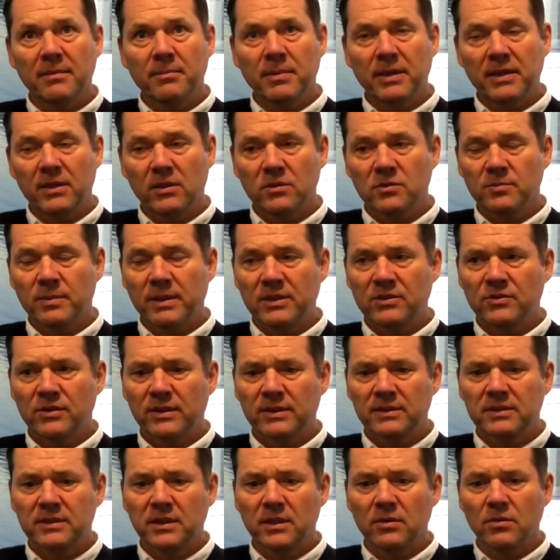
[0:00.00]
by those
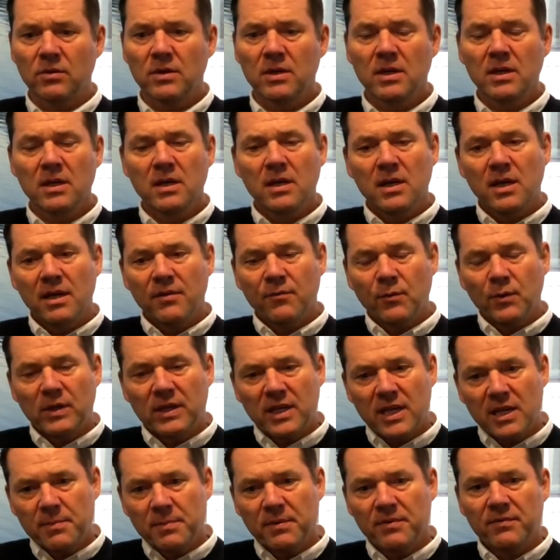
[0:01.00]
metrics. So if we
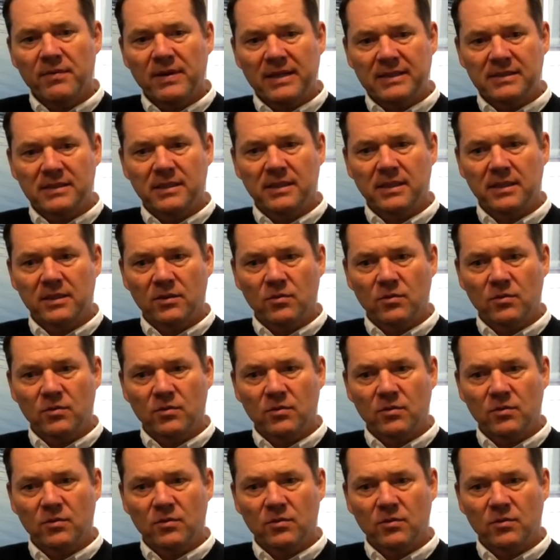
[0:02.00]
keep investing